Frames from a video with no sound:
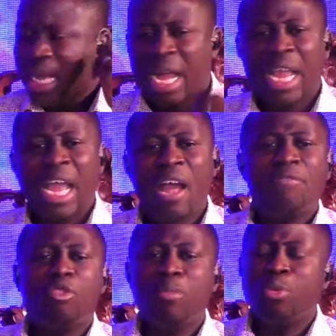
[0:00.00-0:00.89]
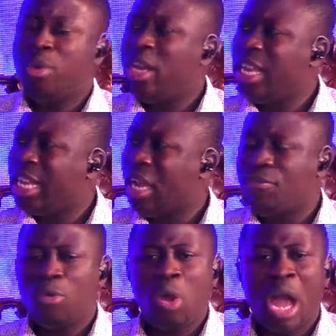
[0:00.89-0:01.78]
I have to be really
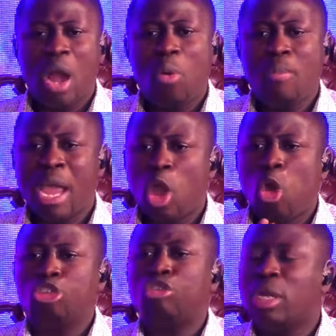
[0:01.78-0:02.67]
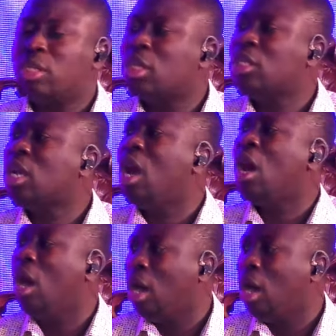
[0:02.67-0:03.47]
careful how my utterances are.